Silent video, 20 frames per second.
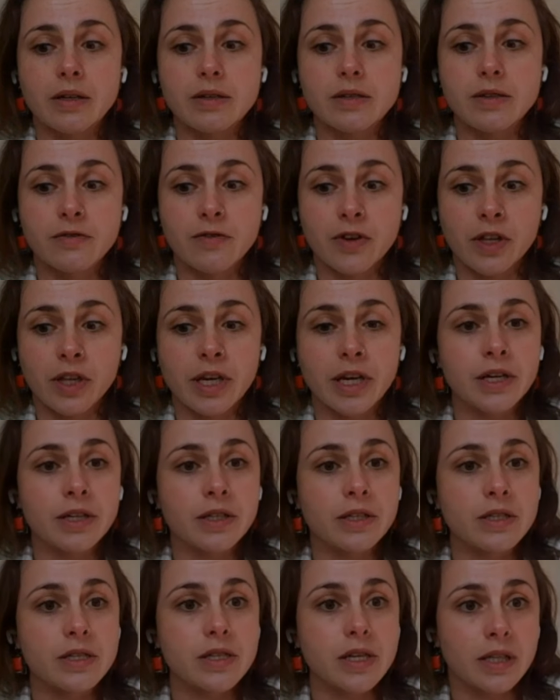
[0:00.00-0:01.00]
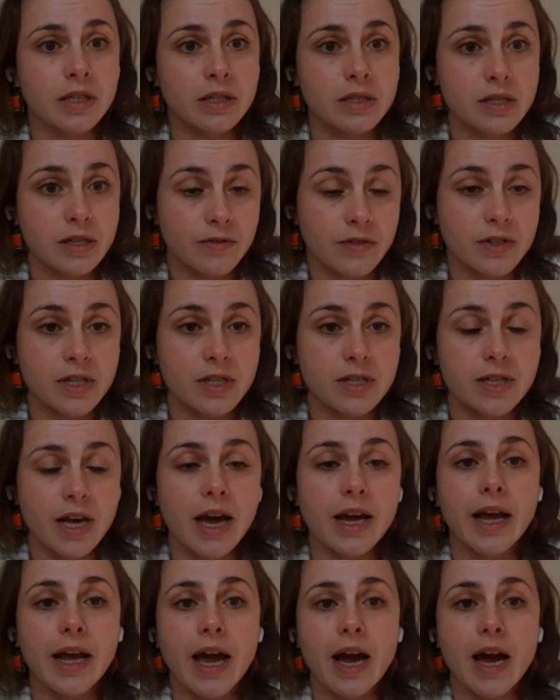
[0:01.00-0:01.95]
civilians and civil society